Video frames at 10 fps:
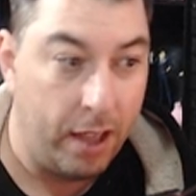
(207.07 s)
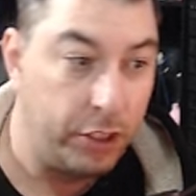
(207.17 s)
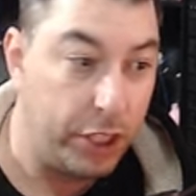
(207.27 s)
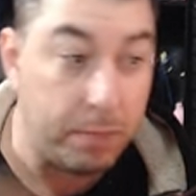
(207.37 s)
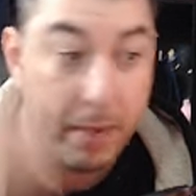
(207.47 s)

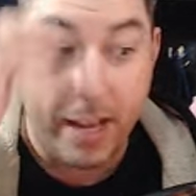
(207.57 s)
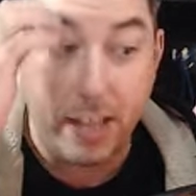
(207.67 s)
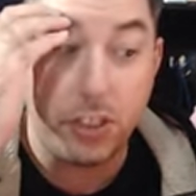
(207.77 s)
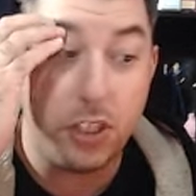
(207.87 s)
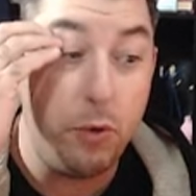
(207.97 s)
Just
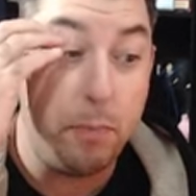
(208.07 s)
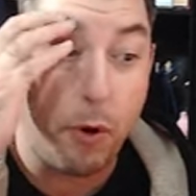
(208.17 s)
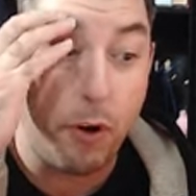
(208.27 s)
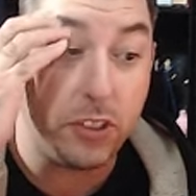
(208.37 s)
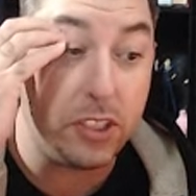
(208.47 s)
because you
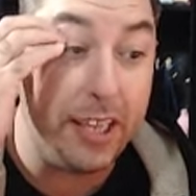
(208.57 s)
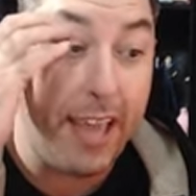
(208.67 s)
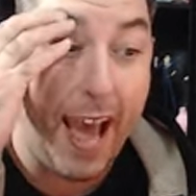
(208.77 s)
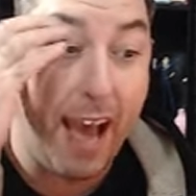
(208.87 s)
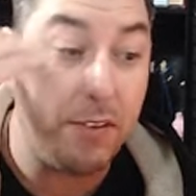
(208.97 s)
personally
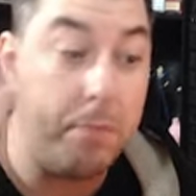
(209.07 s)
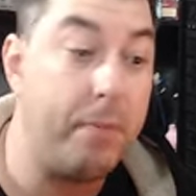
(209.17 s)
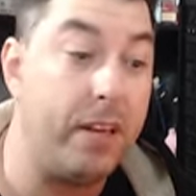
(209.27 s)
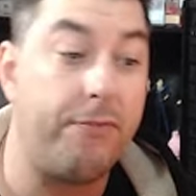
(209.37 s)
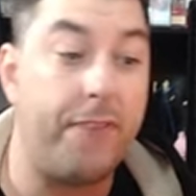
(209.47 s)
haven't
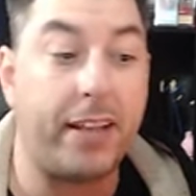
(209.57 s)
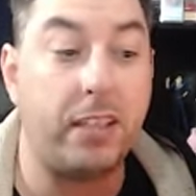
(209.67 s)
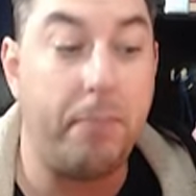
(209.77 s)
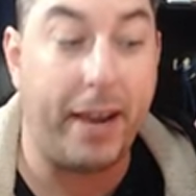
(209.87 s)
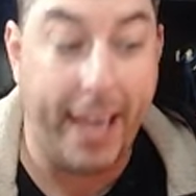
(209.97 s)
been
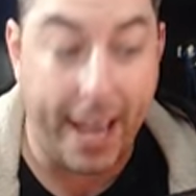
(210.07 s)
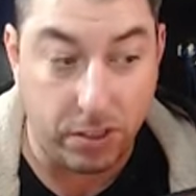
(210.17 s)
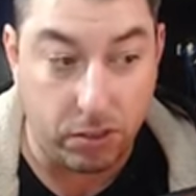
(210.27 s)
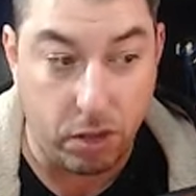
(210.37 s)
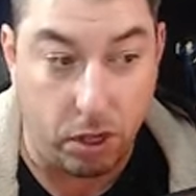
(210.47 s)
affected by
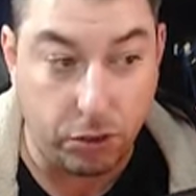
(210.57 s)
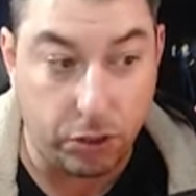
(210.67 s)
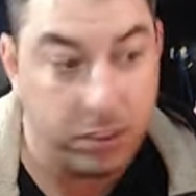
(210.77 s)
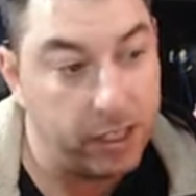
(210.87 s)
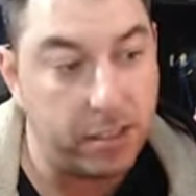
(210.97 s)
cancel culture
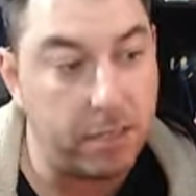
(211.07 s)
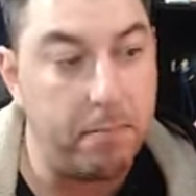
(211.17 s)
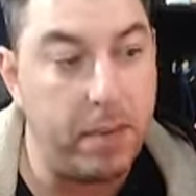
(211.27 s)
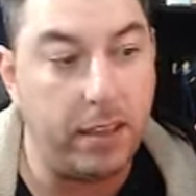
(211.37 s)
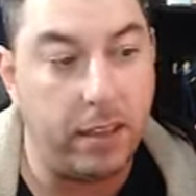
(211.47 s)
doesn't
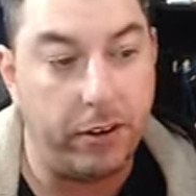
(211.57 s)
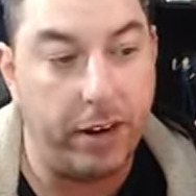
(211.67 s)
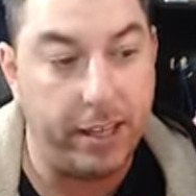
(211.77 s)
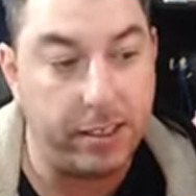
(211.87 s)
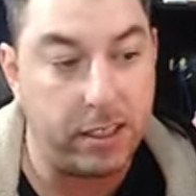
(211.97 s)
mean there
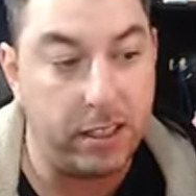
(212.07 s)
isn't